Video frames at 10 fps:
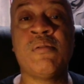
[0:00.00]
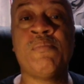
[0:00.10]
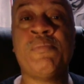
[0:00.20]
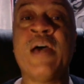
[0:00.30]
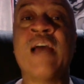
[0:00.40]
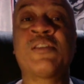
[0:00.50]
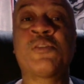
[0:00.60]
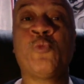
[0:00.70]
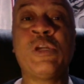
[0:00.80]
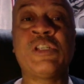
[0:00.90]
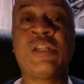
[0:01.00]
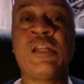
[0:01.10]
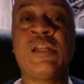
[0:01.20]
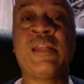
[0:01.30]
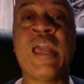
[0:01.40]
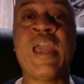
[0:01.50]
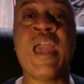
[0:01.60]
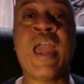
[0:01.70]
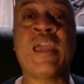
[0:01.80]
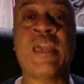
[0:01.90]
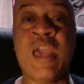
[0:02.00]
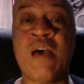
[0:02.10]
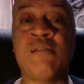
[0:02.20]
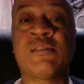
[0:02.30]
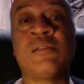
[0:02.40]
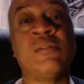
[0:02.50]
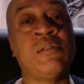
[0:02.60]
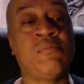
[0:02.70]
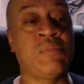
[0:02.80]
but I just wish that they had counseling